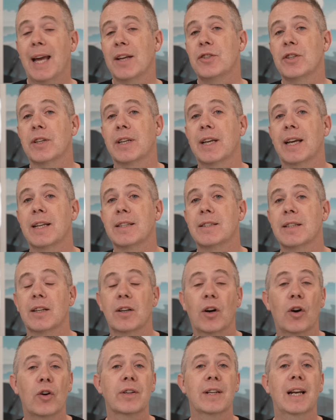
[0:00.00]

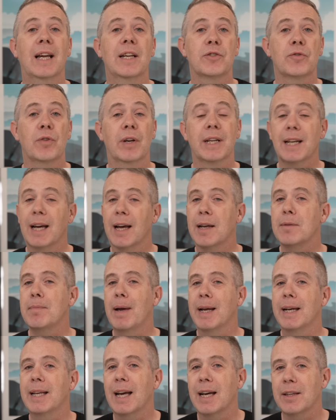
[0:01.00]
educator, online trainer,
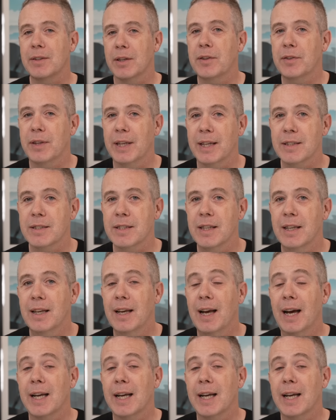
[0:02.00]
and many other things.